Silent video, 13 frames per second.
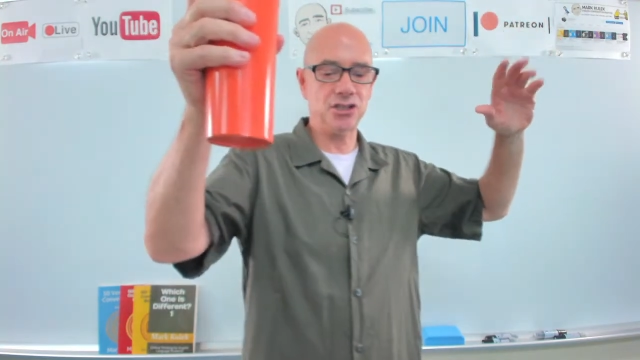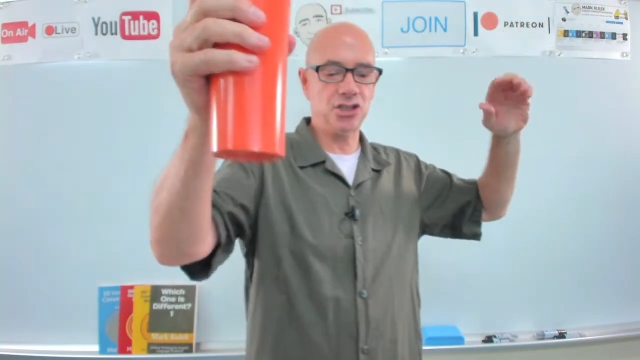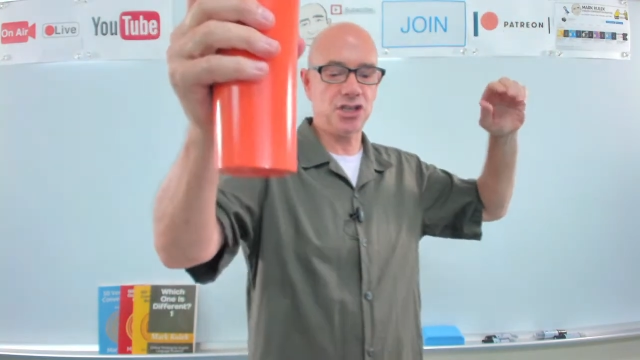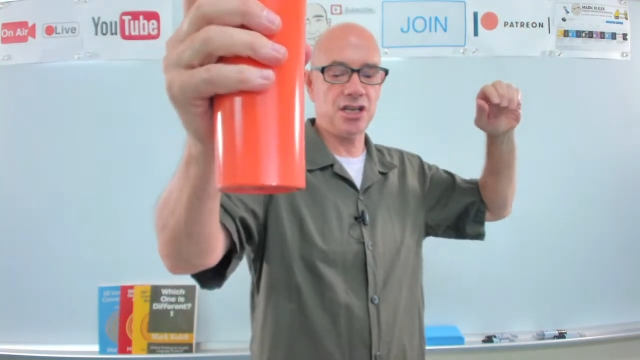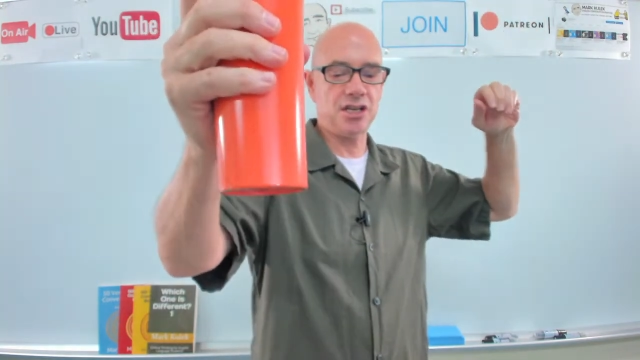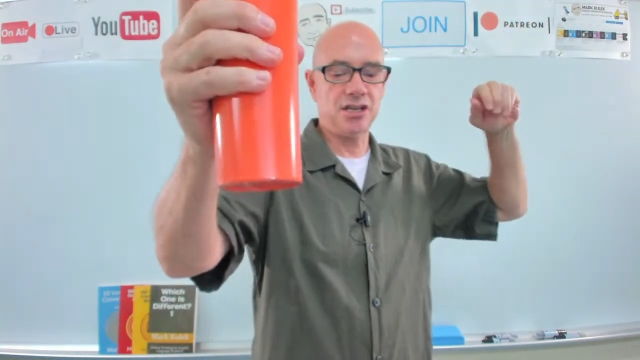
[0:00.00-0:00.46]

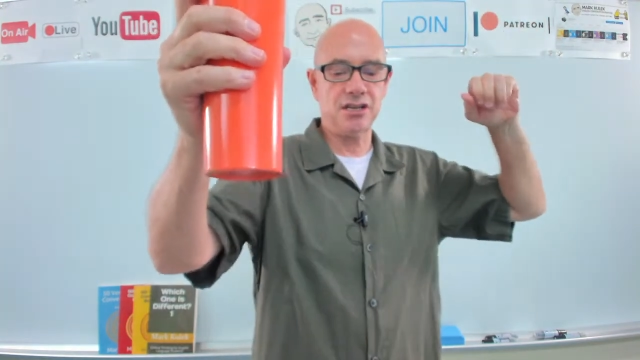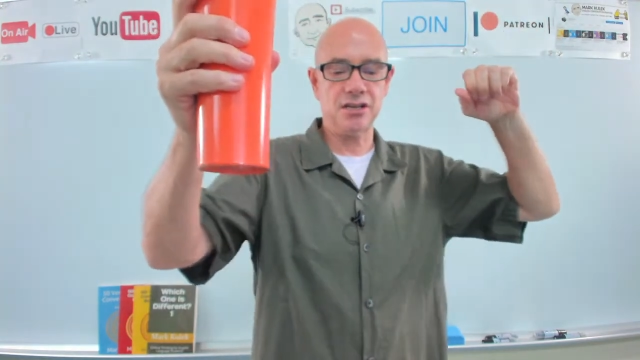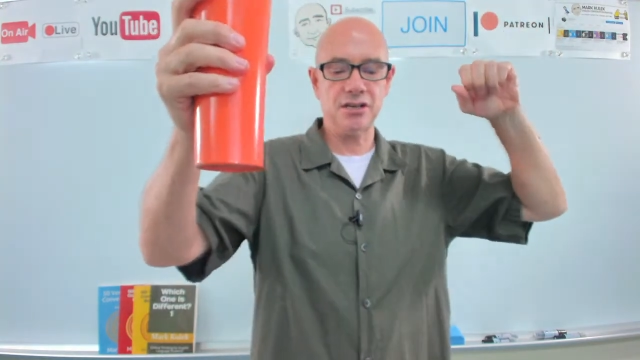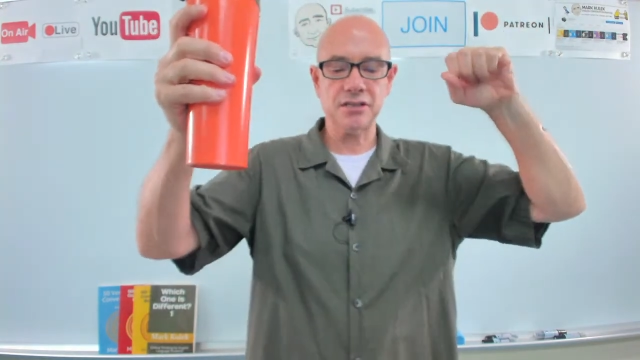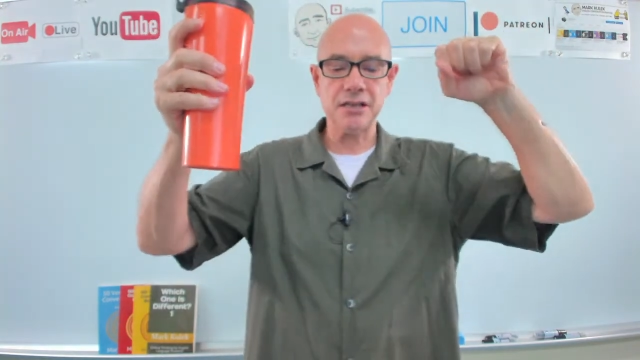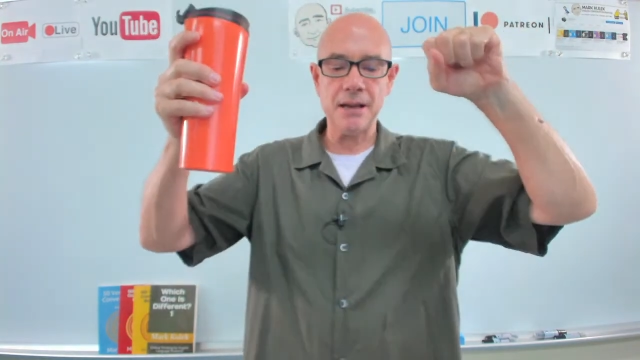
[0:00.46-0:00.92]

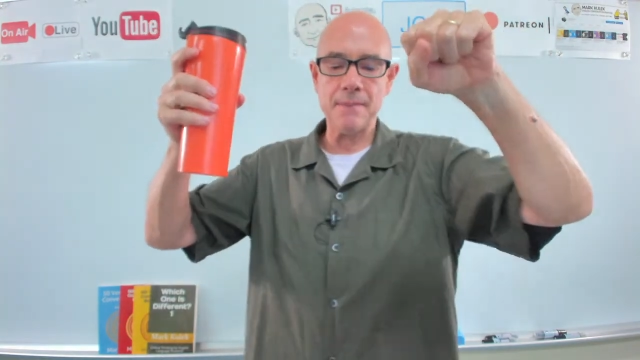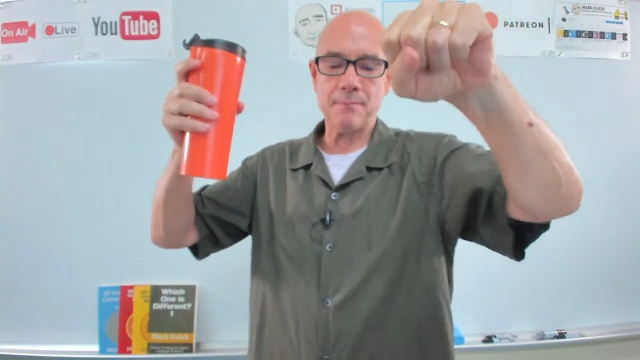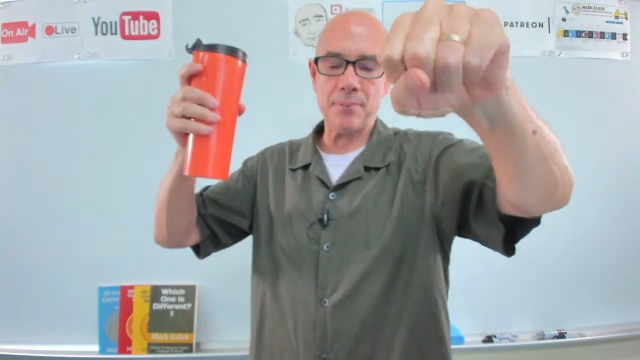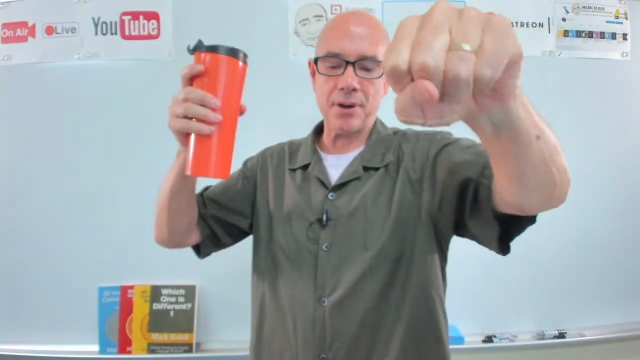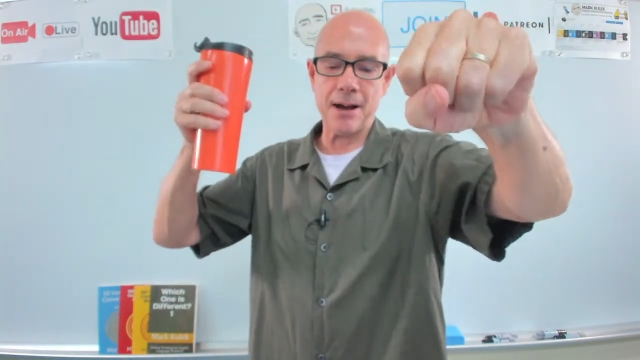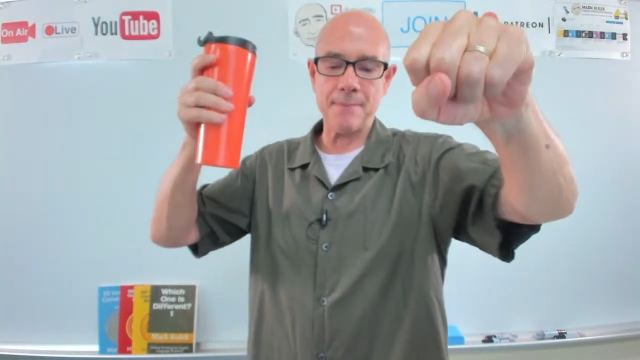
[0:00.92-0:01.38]
Cheers,
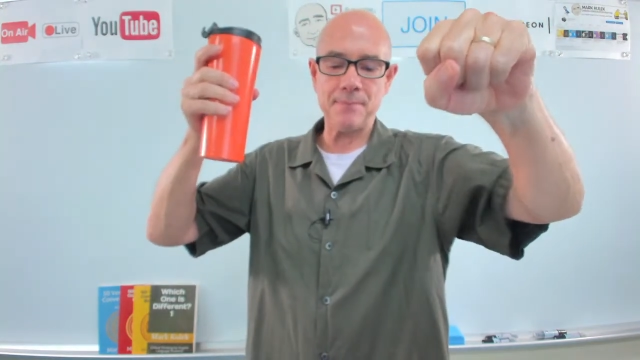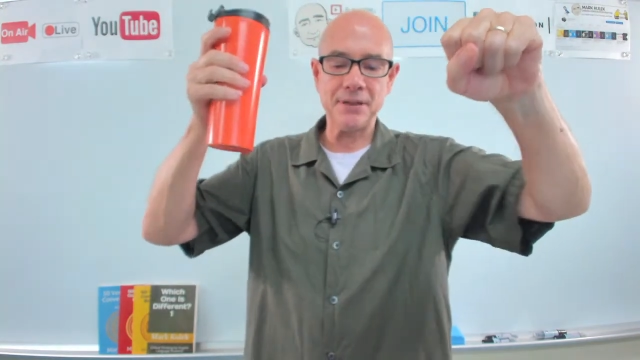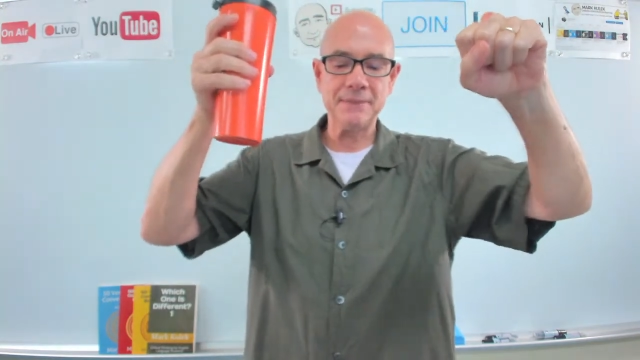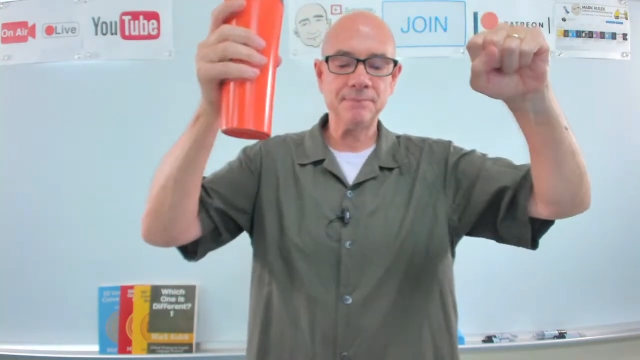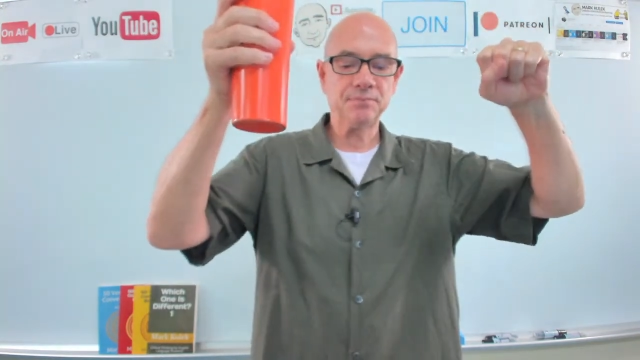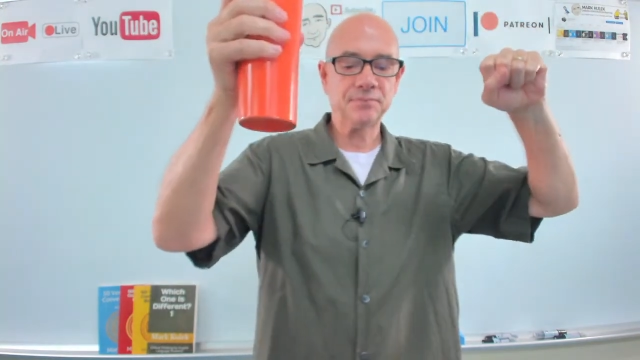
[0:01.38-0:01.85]
bump,
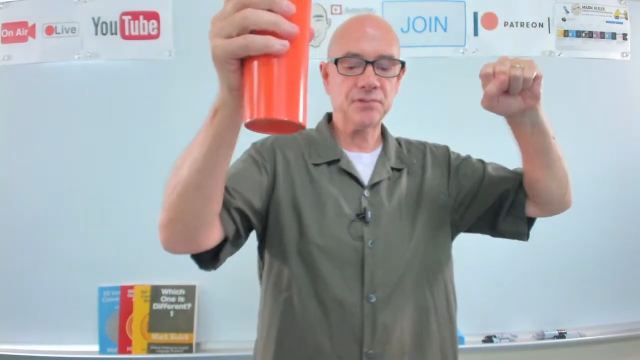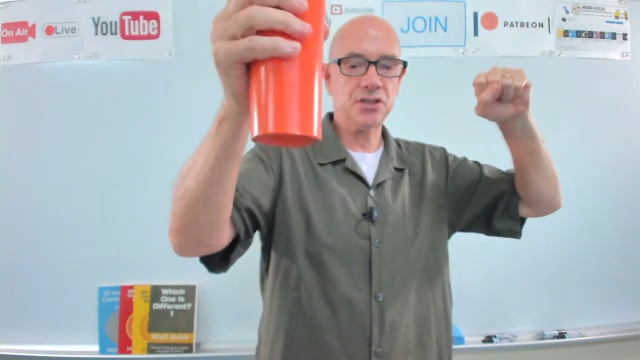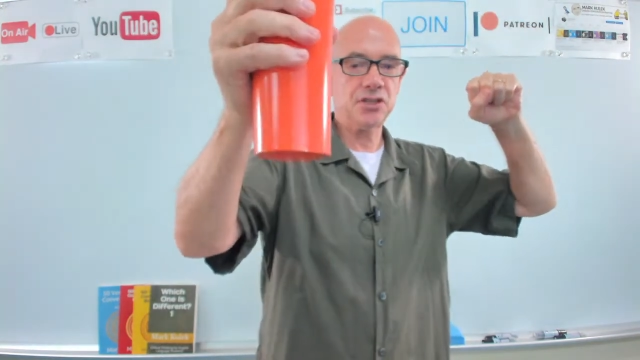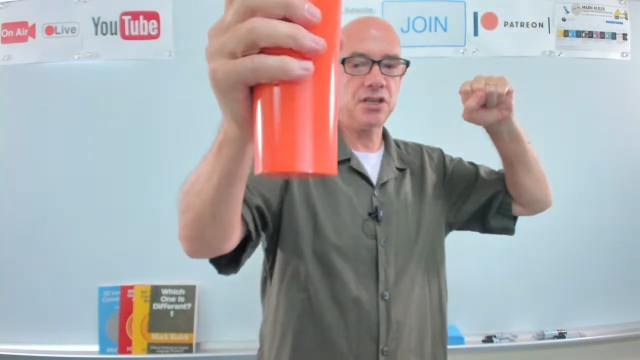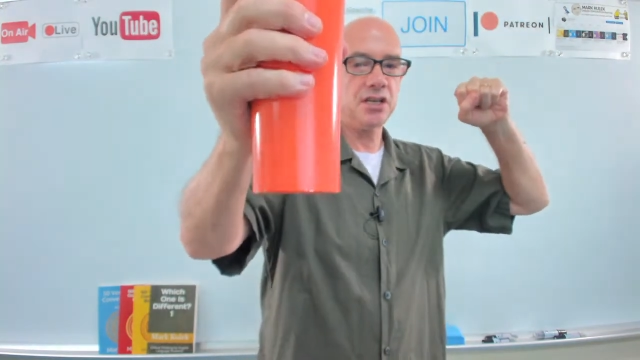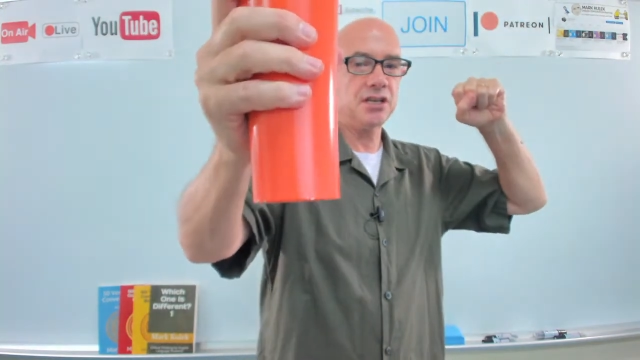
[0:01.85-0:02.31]

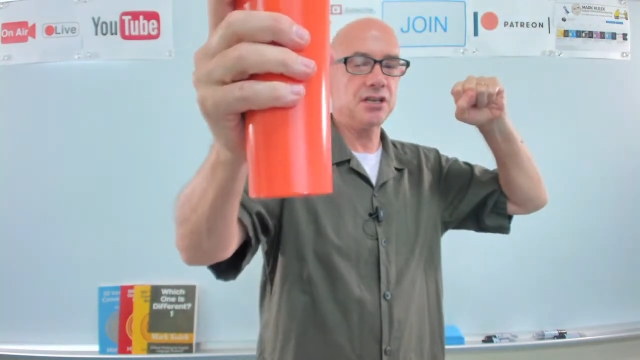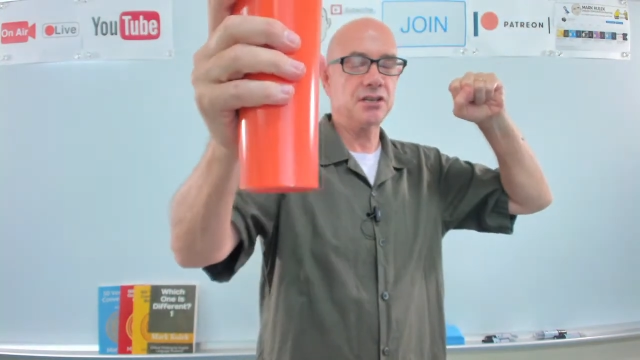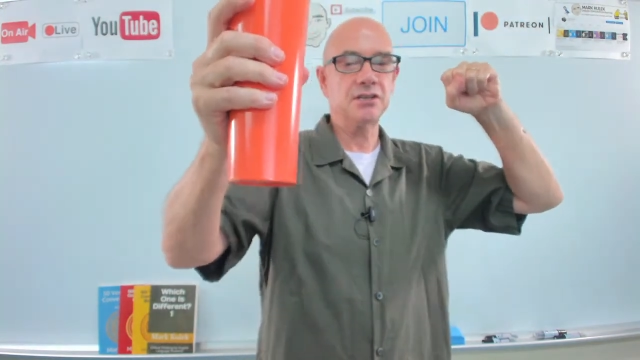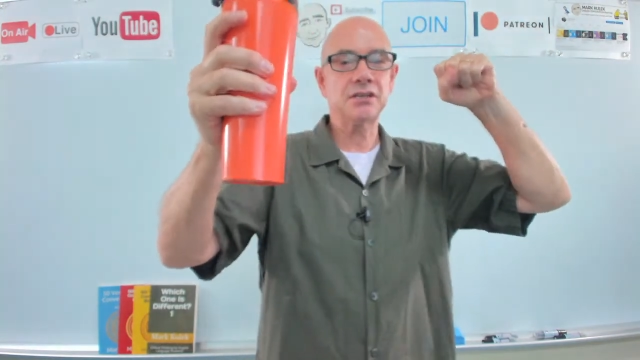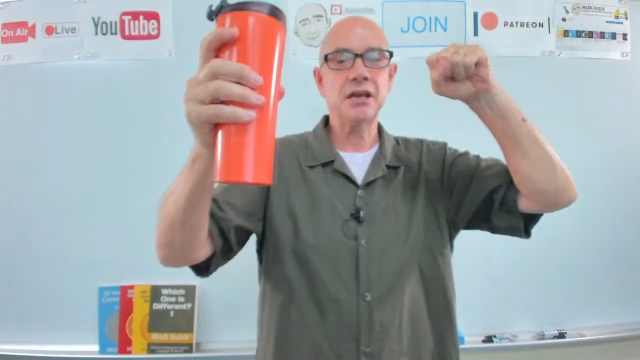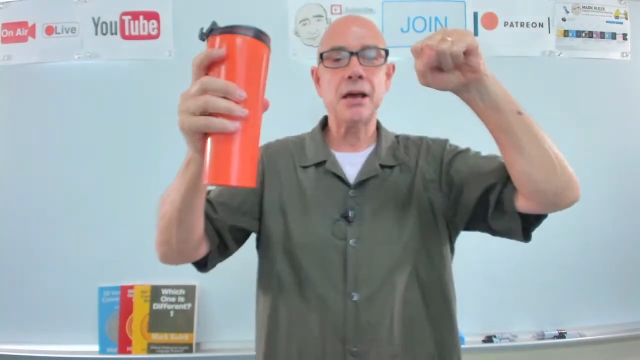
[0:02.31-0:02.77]

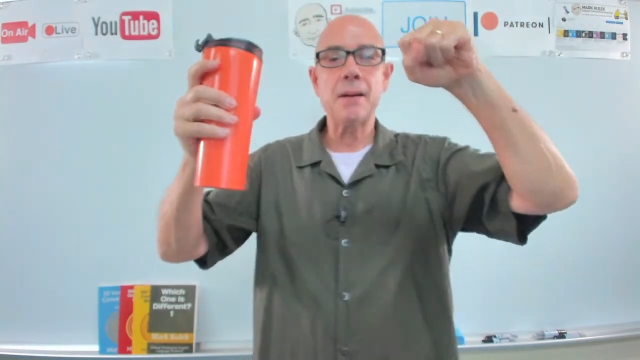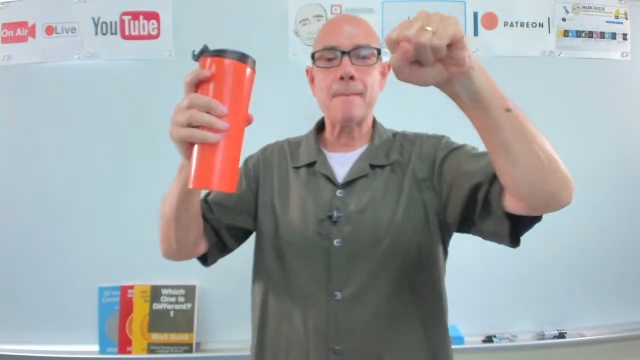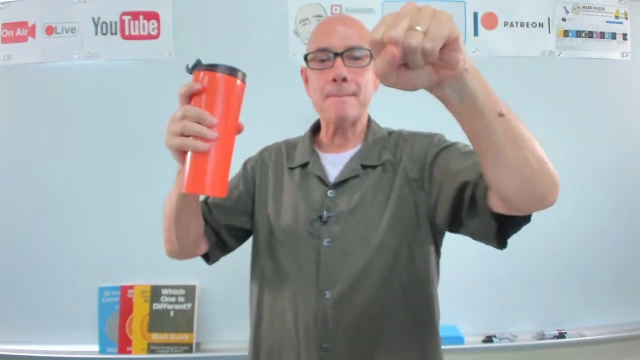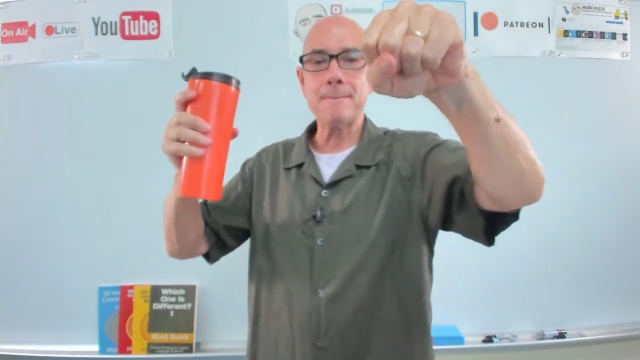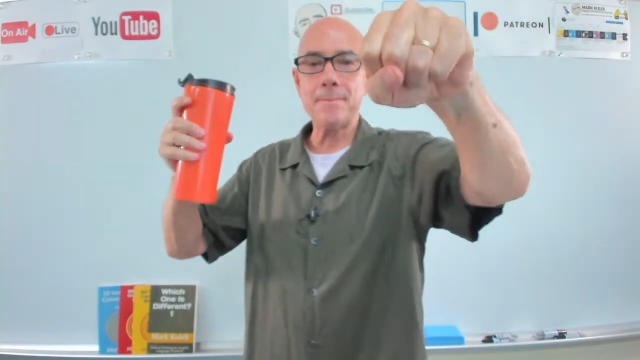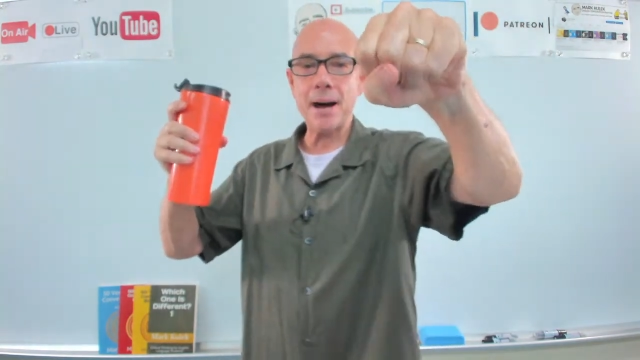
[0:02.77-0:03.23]
cheers,
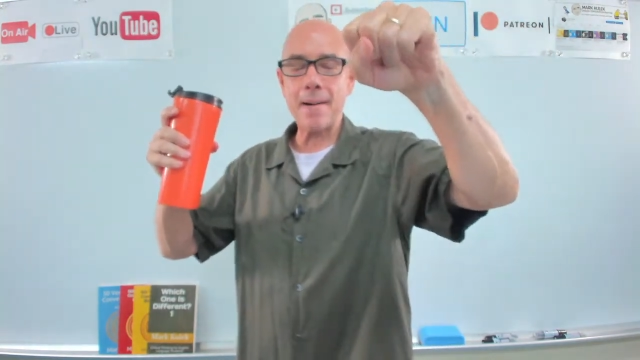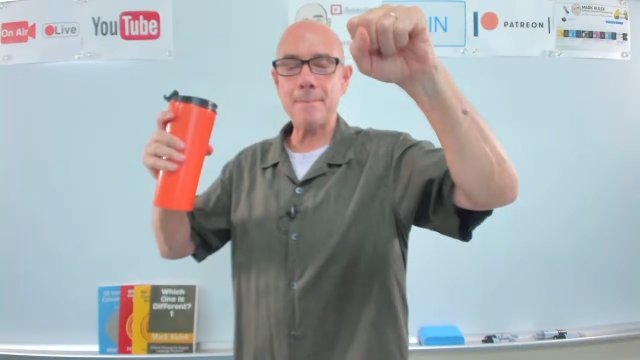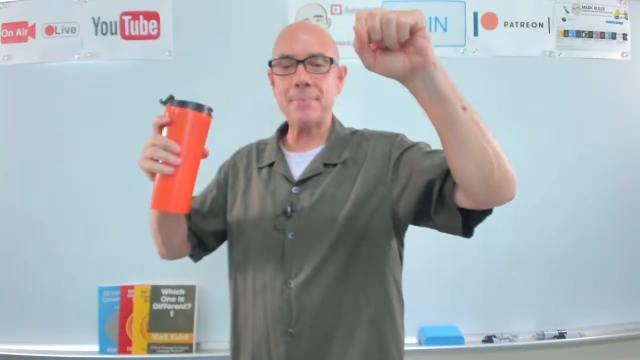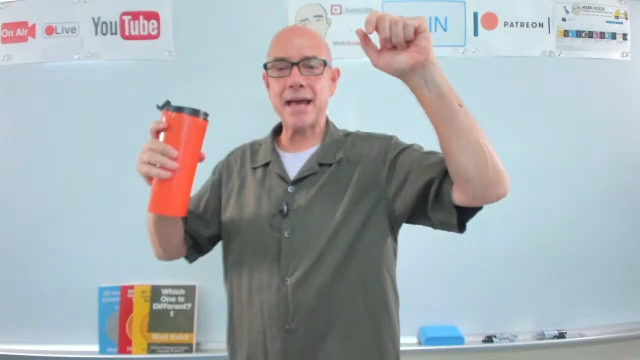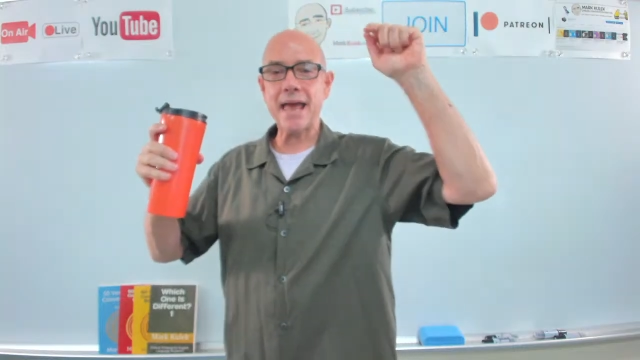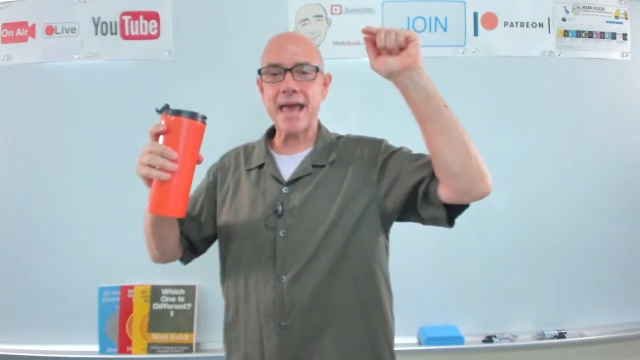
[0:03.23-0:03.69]
bump.